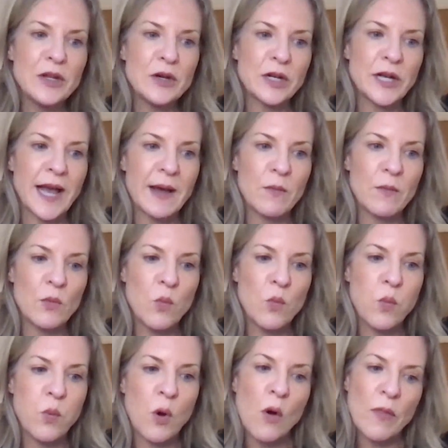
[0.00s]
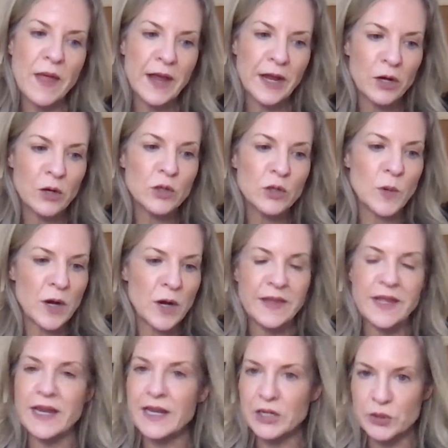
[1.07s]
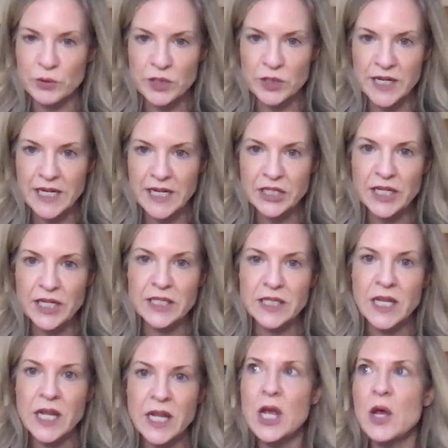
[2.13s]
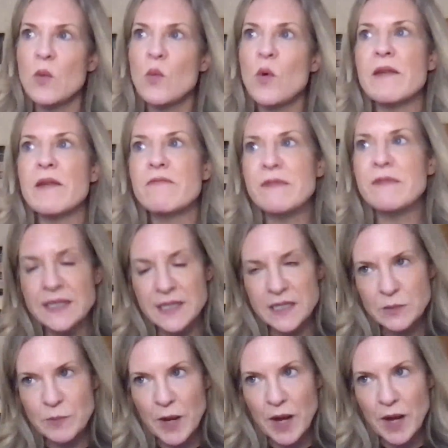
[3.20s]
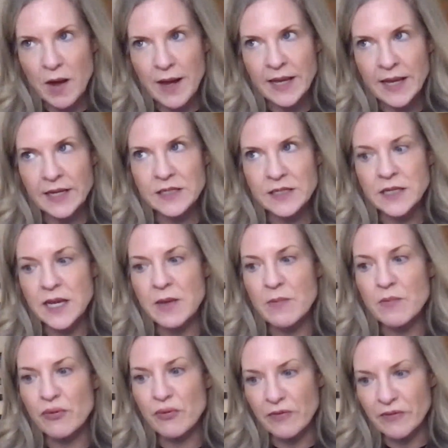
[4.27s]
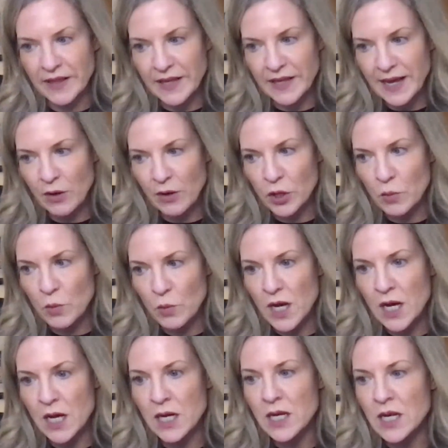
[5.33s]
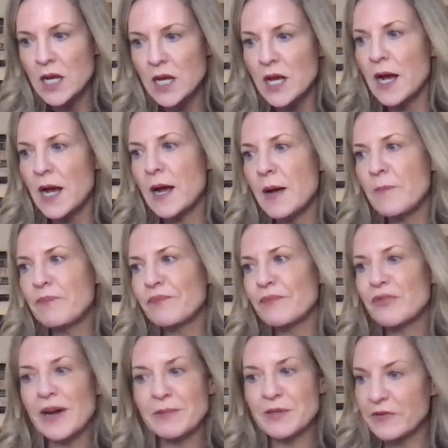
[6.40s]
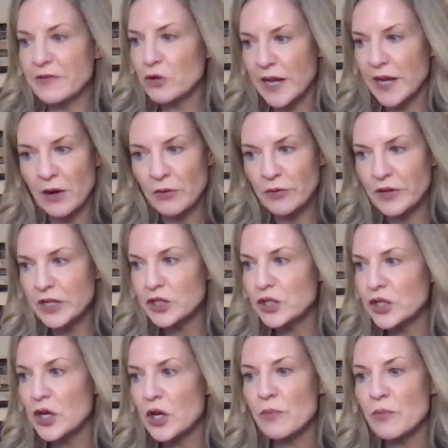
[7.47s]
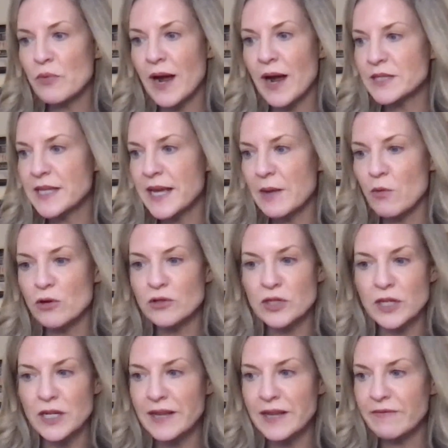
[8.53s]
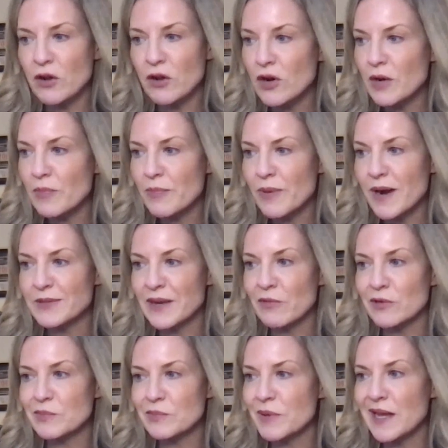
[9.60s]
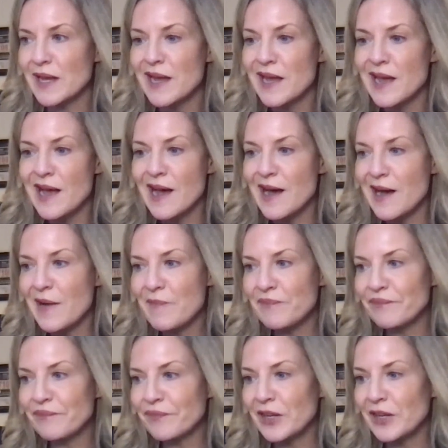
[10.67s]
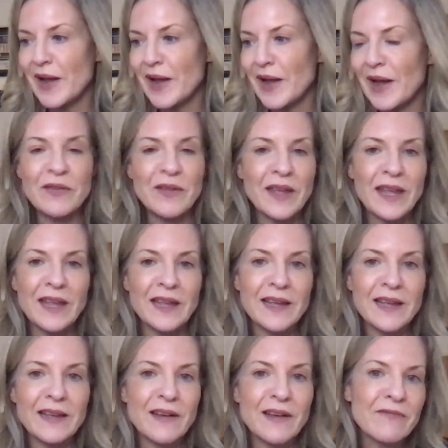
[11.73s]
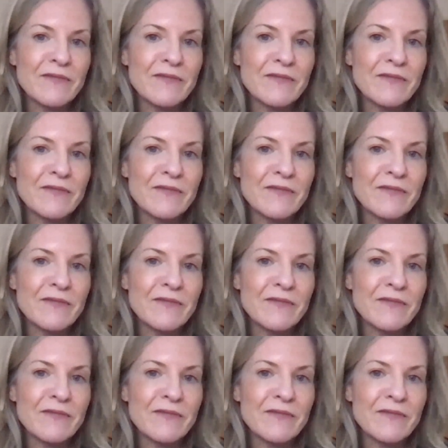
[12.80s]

look at what their goals were in the initial stages, what their reasons behind improving their health were. Perhaps they've got a health issue, perhaps they want to live longer, perhaps they want to be, healthy